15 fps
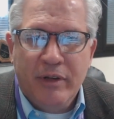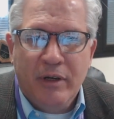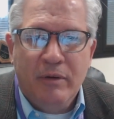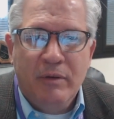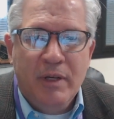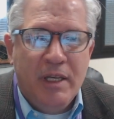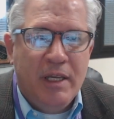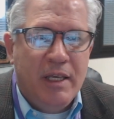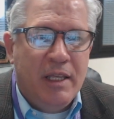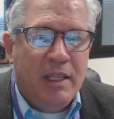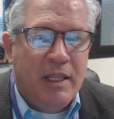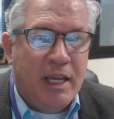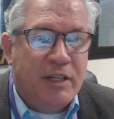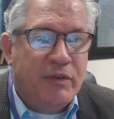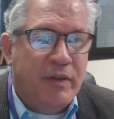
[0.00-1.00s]
So
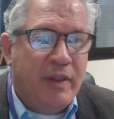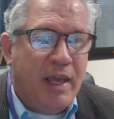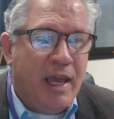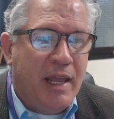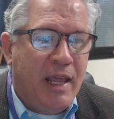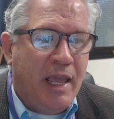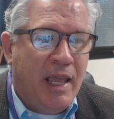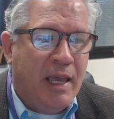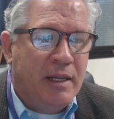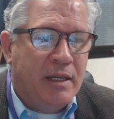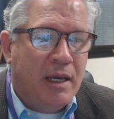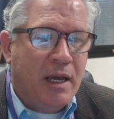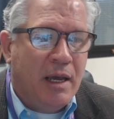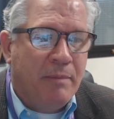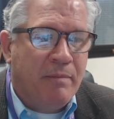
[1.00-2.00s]
thanks for that,
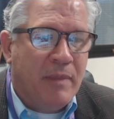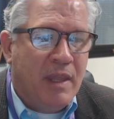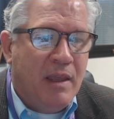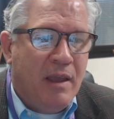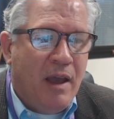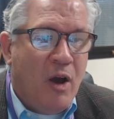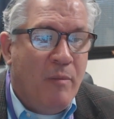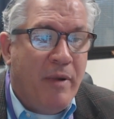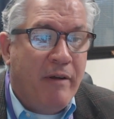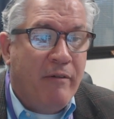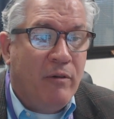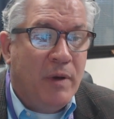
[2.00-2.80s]
and um, hope